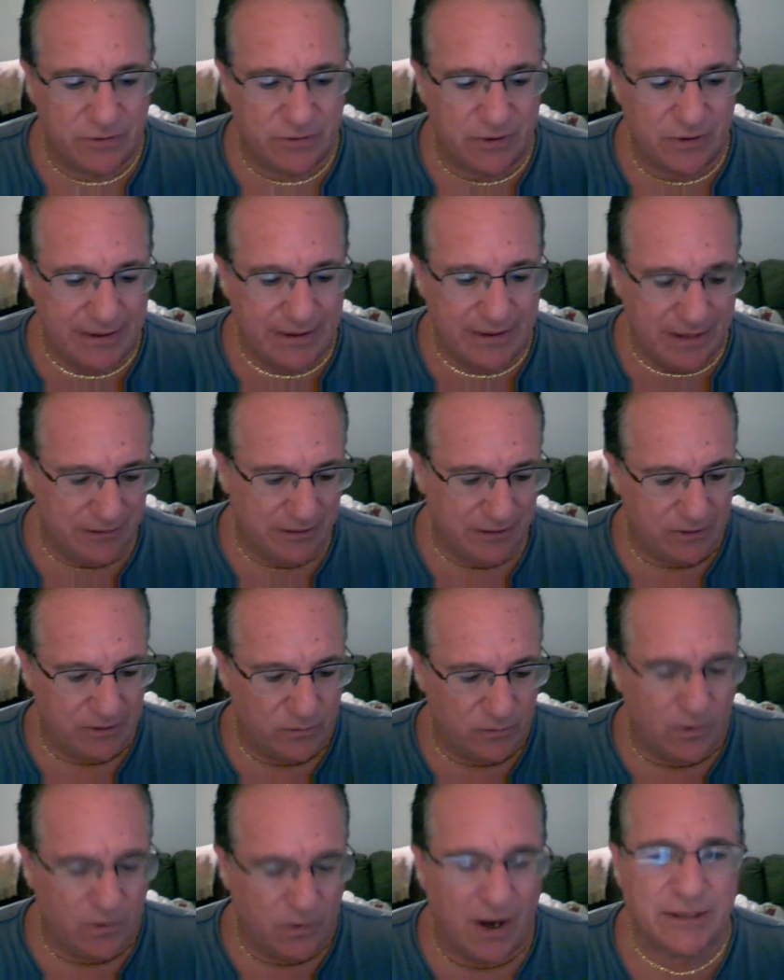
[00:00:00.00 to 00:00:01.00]
so I can't look
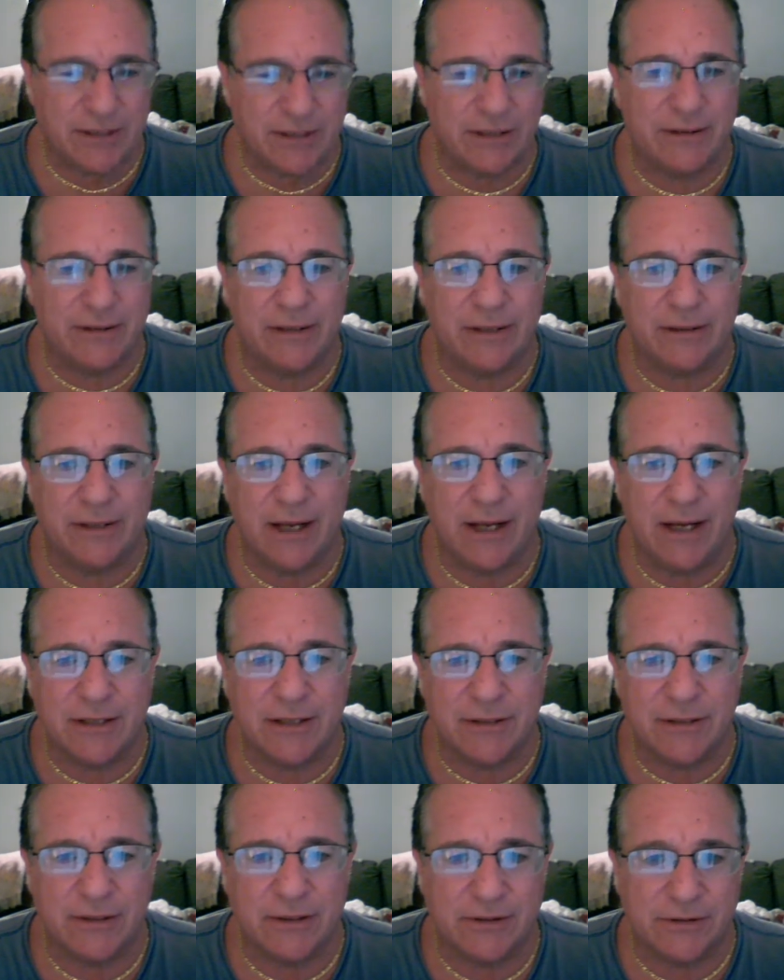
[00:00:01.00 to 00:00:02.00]
at Washington
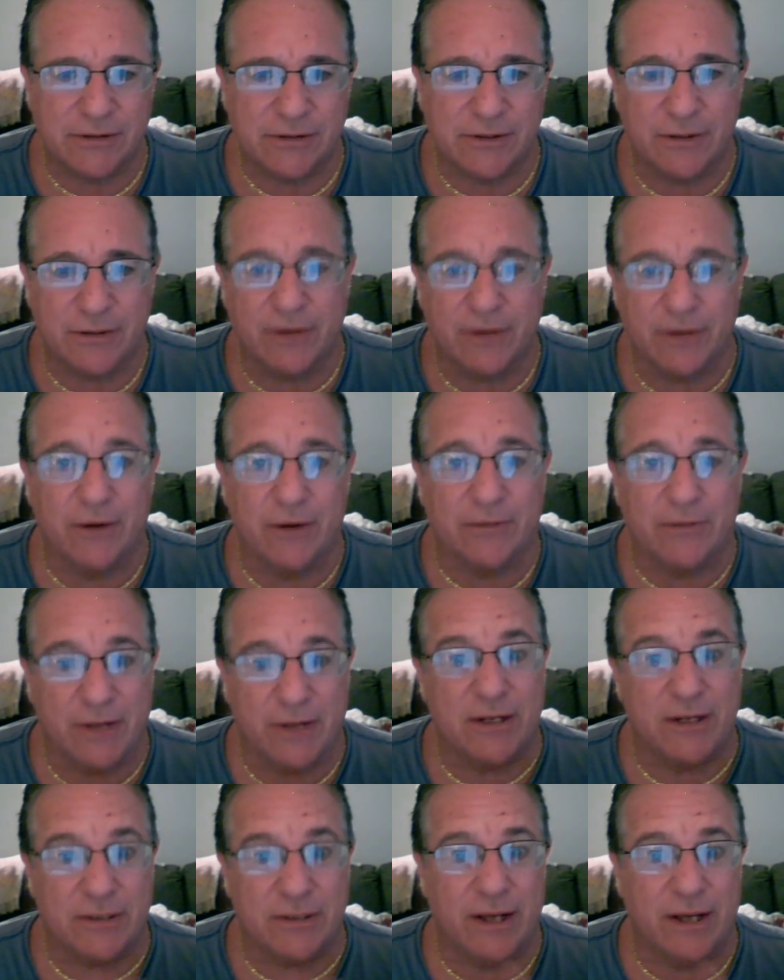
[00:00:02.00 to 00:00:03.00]
Nationals going, they're an over,
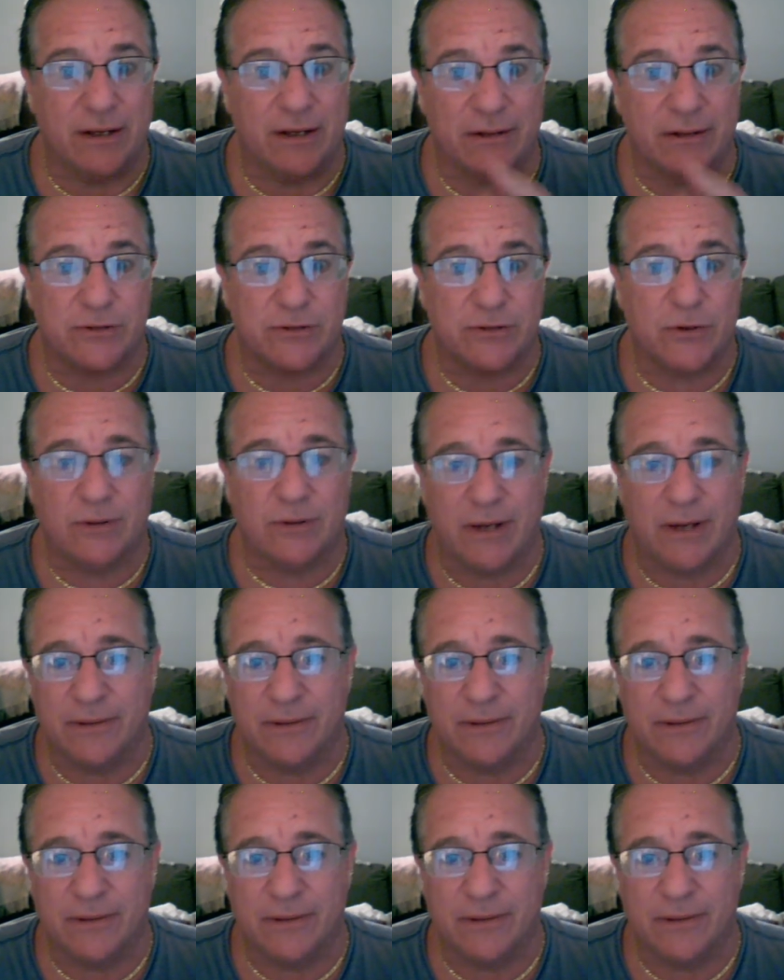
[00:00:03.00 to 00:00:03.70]
they score a lot of